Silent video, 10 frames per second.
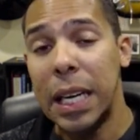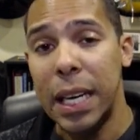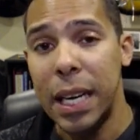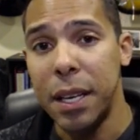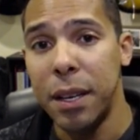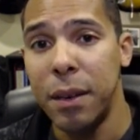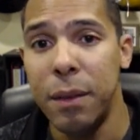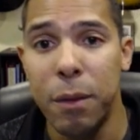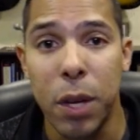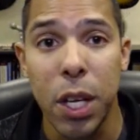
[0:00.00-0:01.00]
in
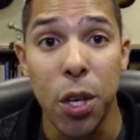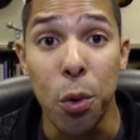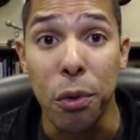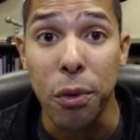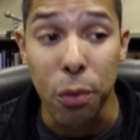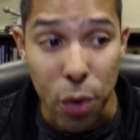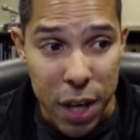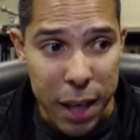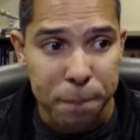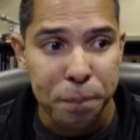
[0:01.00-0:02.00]
Q3,